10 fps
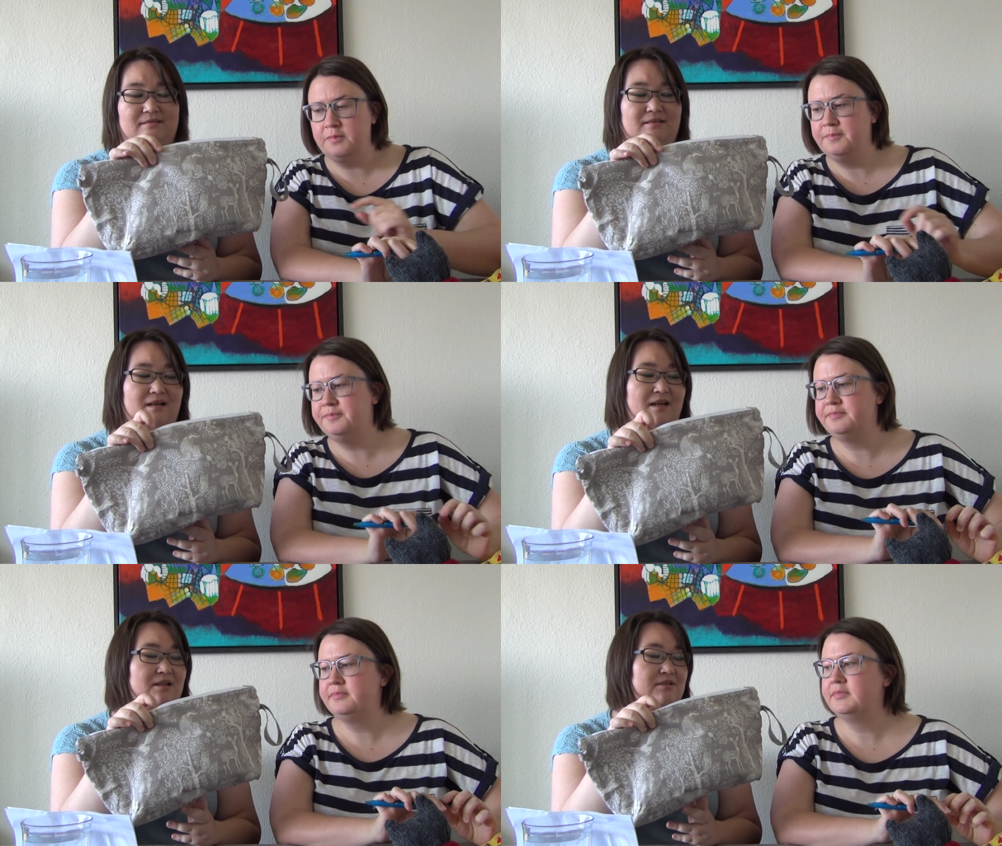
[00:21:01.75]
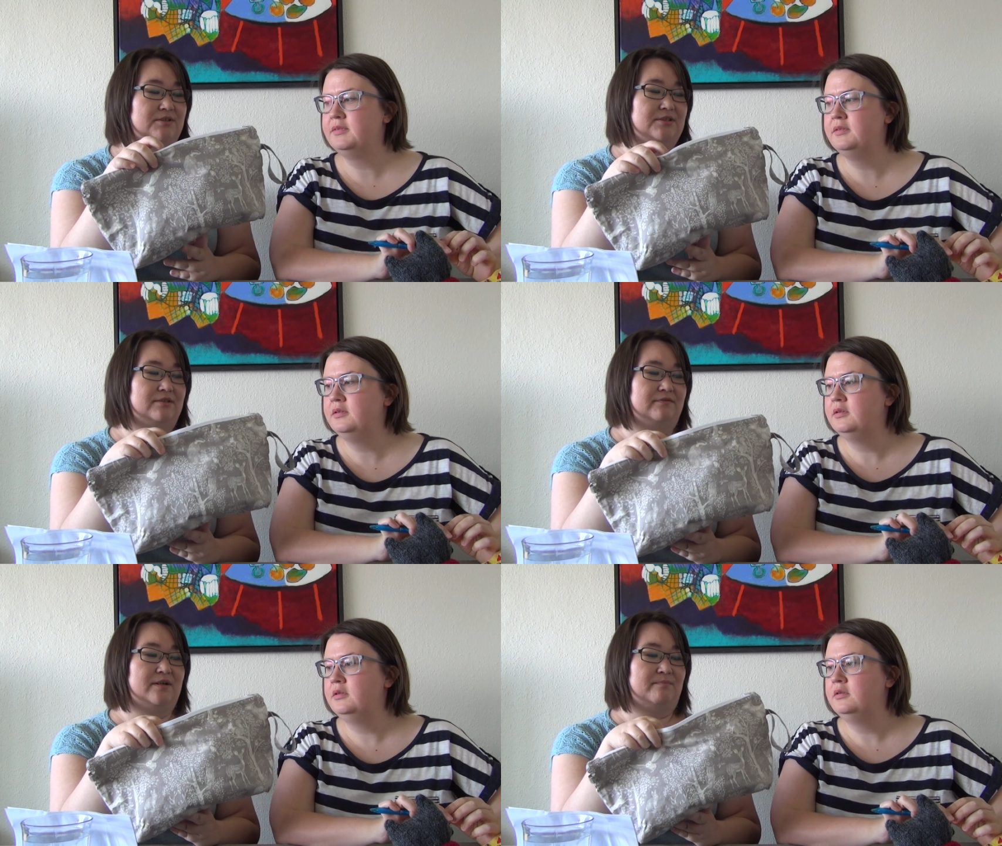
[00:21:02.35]
Speaker 1: I own two of
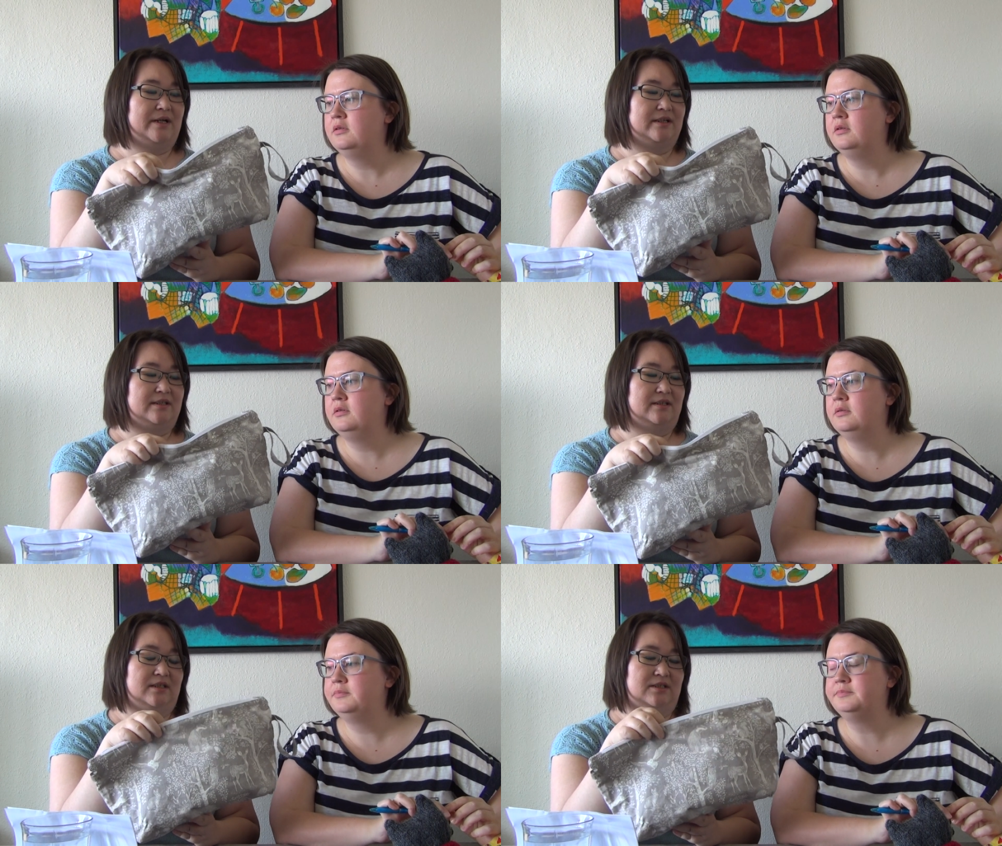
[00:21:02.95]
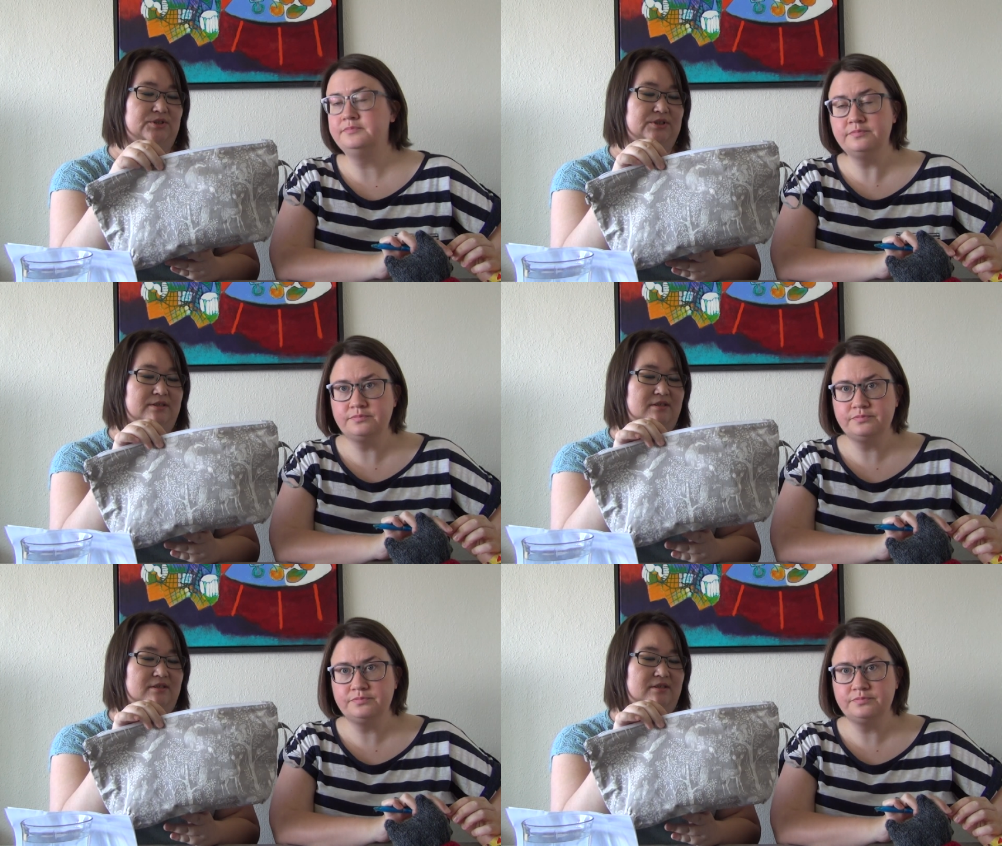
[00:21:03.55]
her bags and they're just